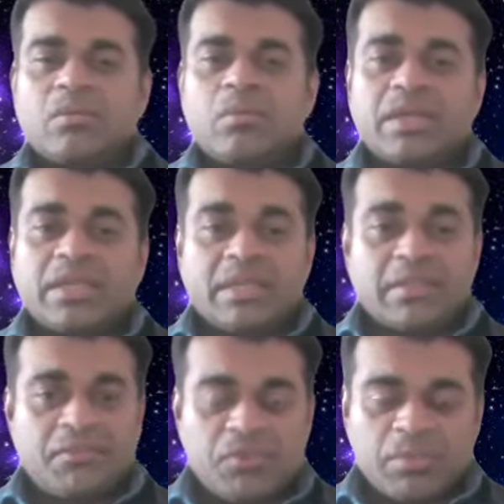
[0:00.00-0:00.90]
working in
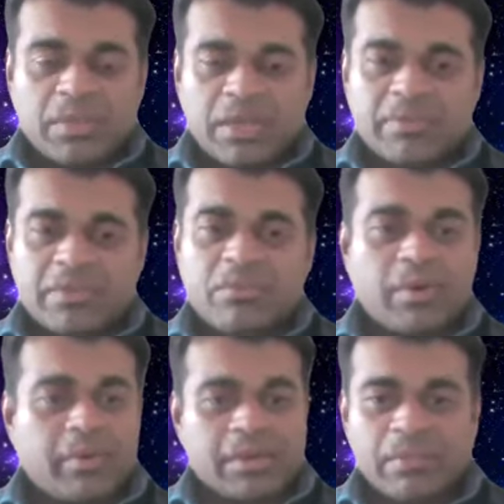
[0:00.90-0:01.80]
a fume cupboard,
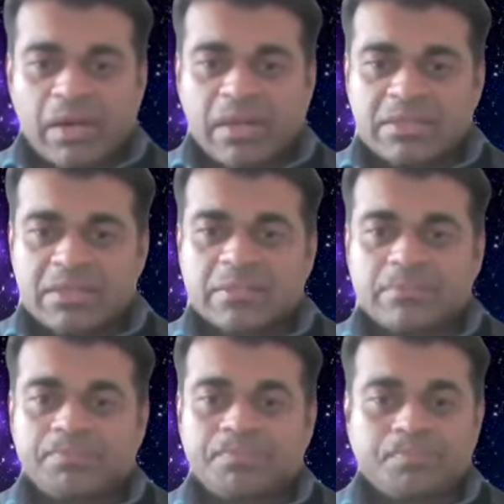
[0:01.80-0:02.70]
wearing a mask,
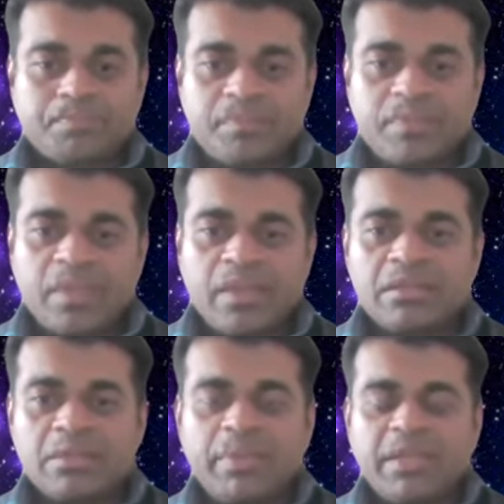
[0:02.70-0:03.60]

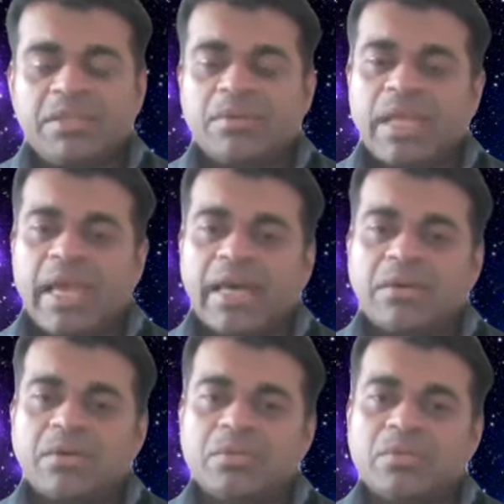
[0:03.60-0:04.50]
and depending on
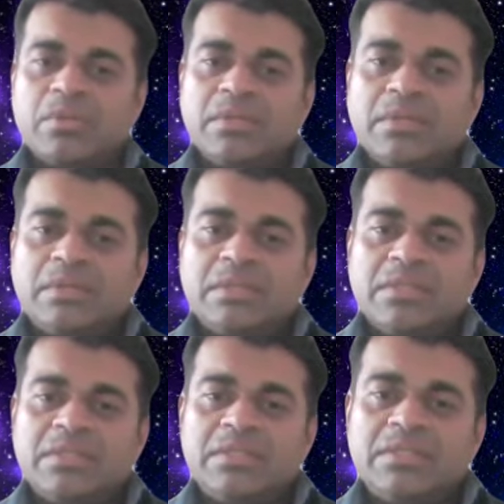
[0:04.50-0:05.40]
how
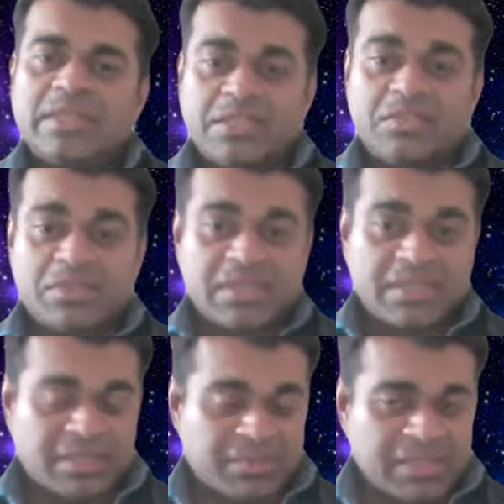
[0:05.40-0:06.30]
dangerous
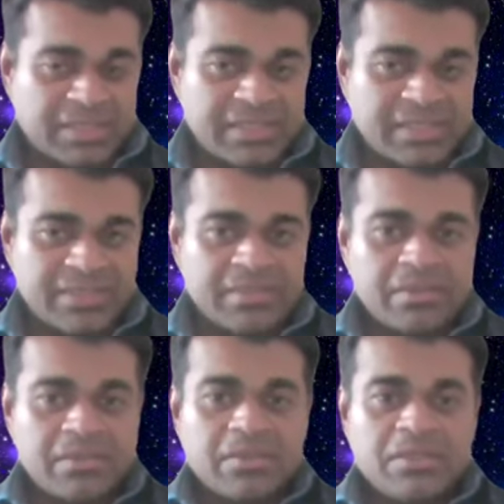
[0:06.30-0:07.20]
this substance is,
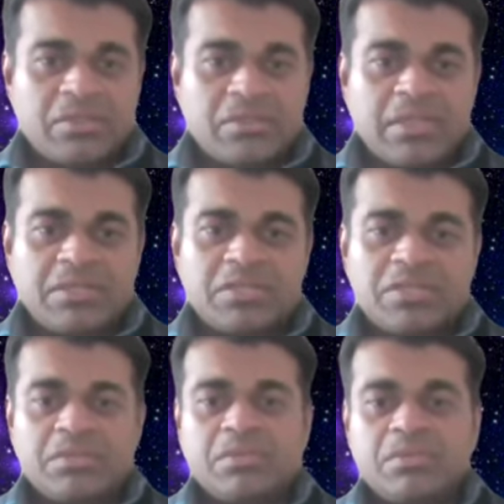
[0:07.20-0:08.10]
you need
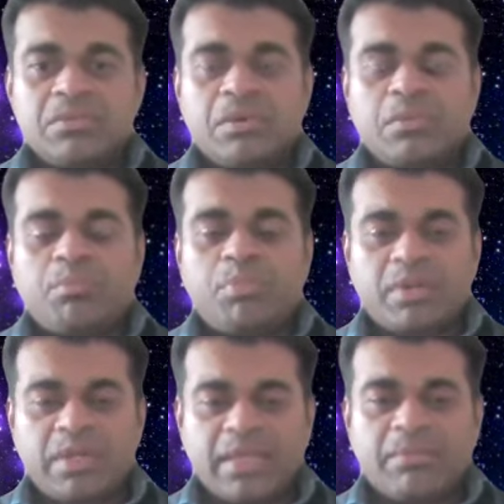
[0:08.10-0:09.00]
to
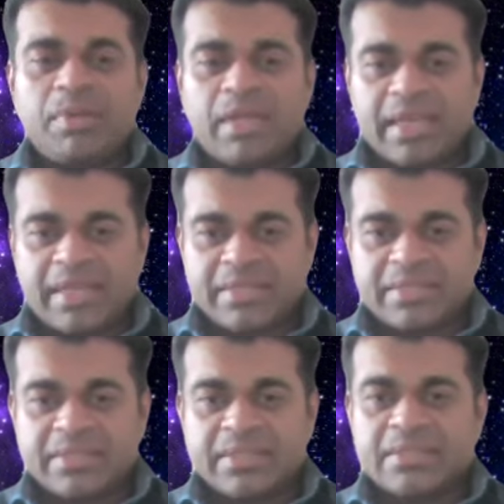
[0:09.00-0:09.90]
put in
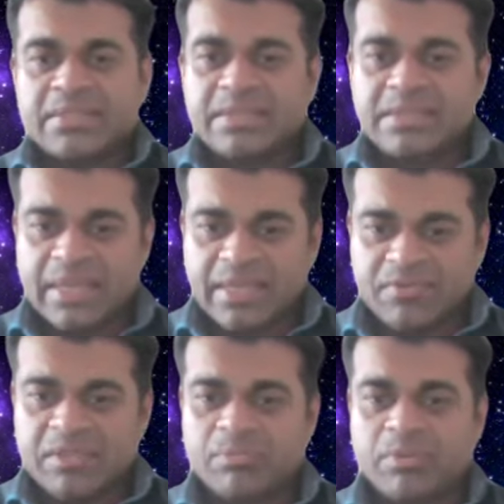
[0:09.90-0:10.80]
place
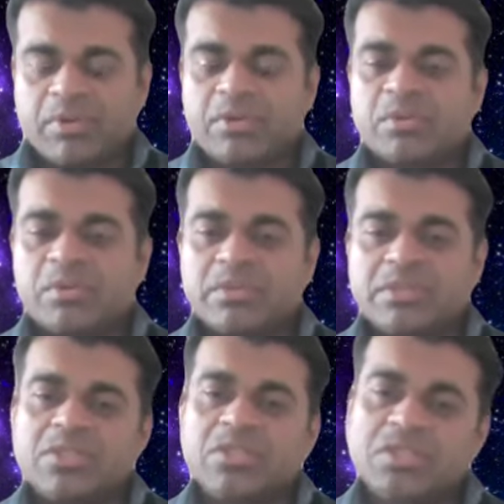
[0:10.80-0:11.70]
safety
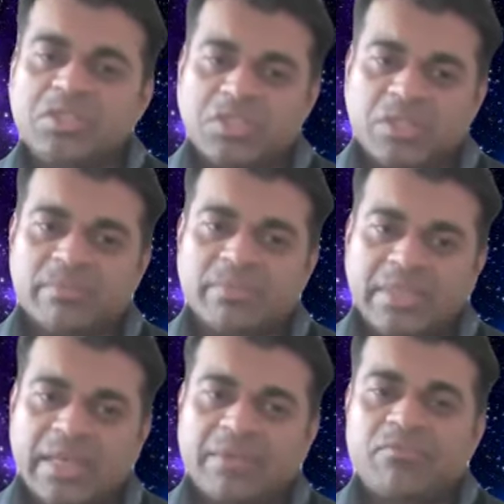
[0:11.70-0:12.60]
protocols to stop
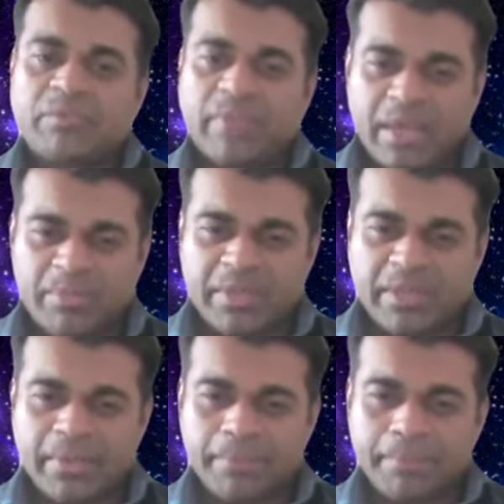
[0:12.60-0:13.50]
that from happening.